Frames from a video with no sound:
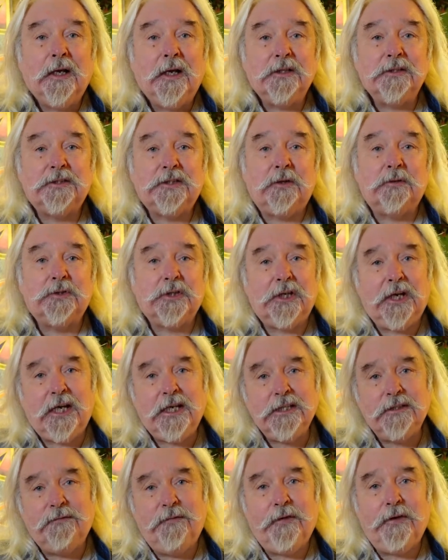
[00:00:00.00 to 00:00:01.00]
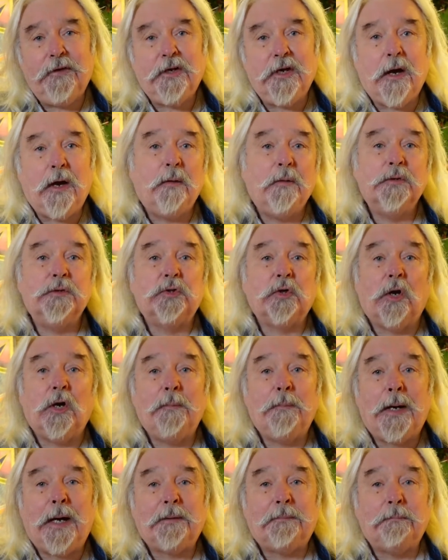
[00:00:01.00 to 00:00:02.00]
and so today's video is all
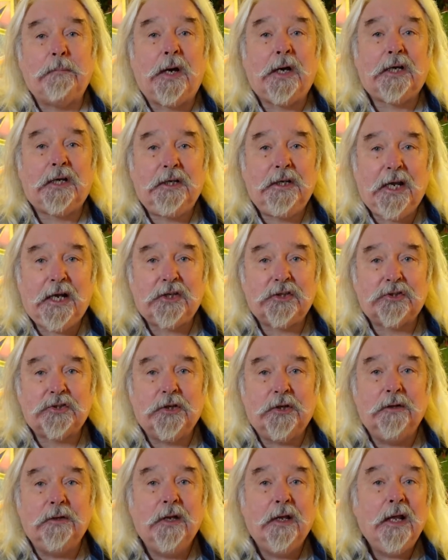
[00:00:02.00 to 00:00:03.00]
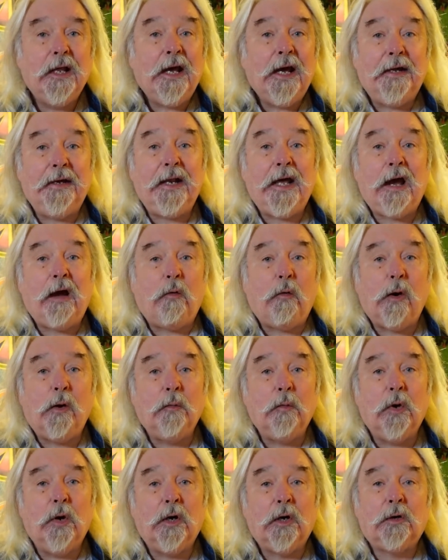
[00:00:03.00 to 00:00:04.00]
about my connection and how I
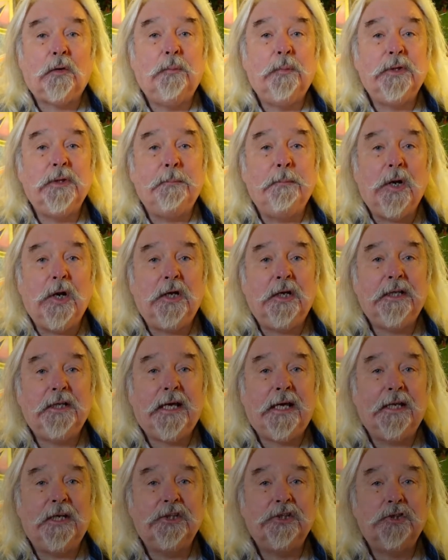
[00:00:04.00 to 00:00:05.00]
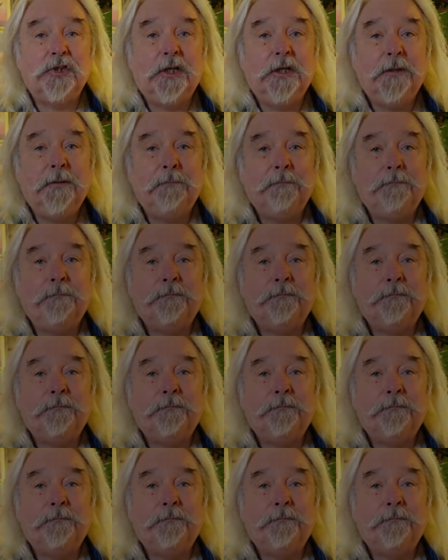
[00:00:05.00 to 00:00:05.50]
work with the Merlin Energy.